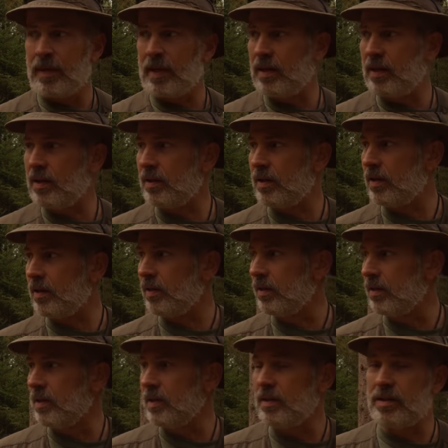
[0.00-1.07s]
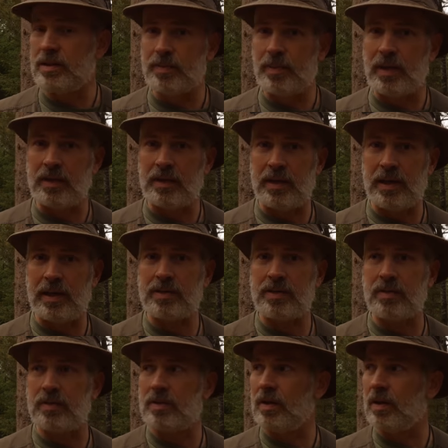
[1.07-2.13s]
and then spend the
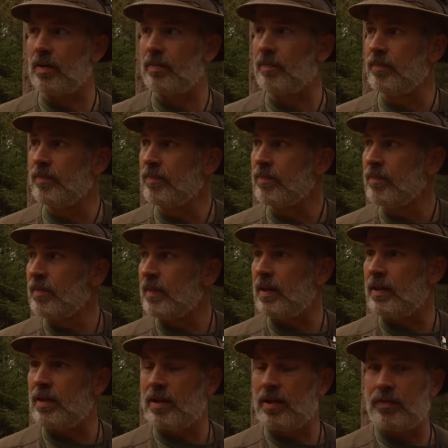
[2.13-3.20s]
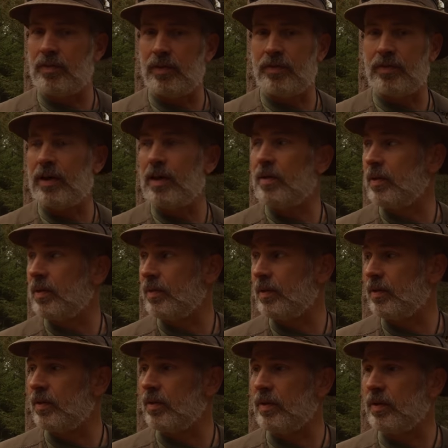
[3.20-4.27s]
extra time that you have with family,
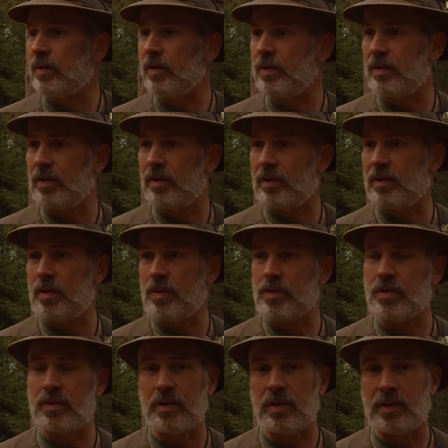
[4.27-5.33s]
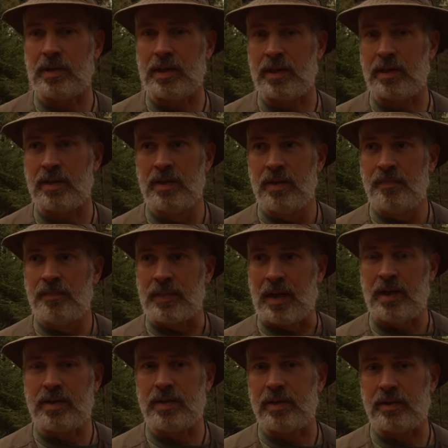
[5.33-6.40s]
but doing things that are closer to the land.
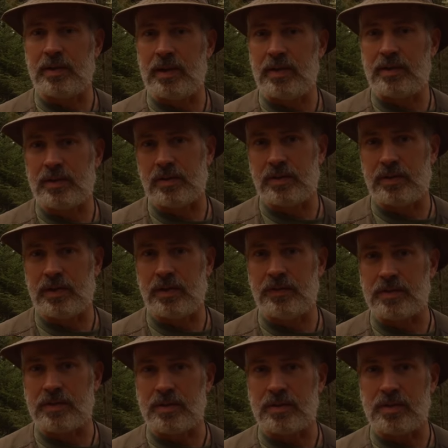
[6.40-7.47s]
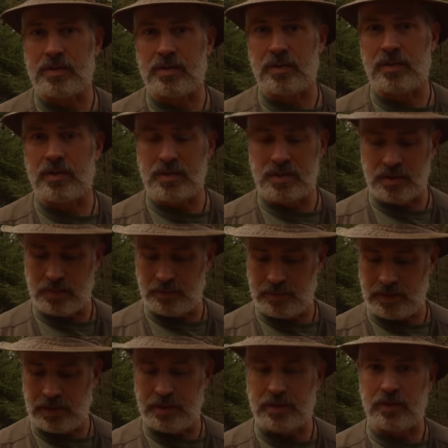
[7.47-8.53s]
I think nature deficit disorder is a
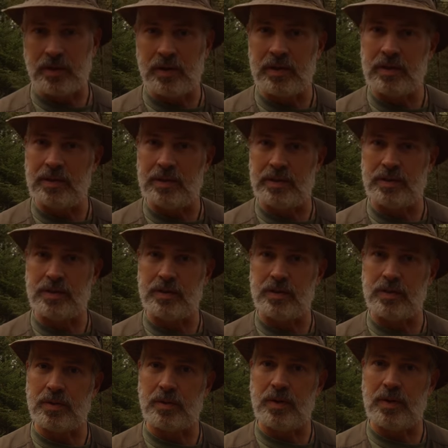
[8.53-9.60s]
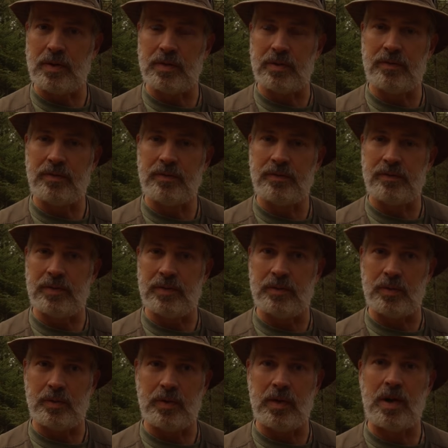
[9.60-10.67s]
major issue as well, and when
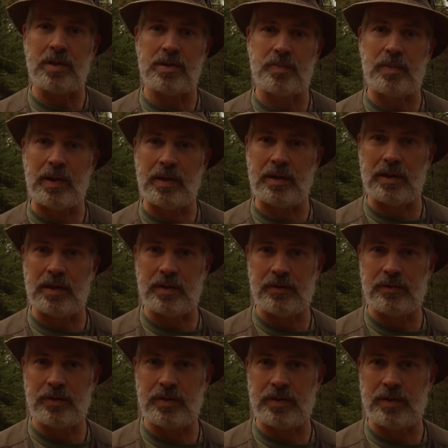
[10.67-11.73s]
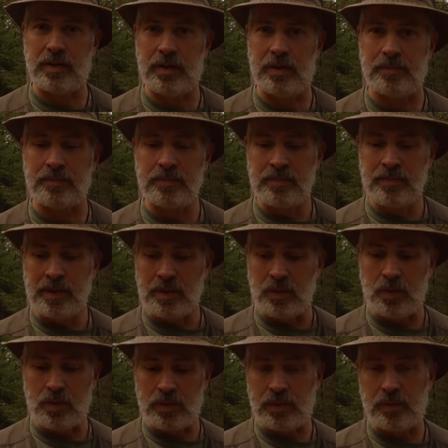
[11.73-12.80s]
we're not spending that free time
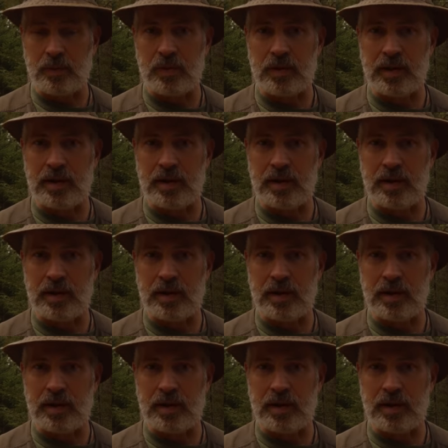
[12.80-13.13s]
or the work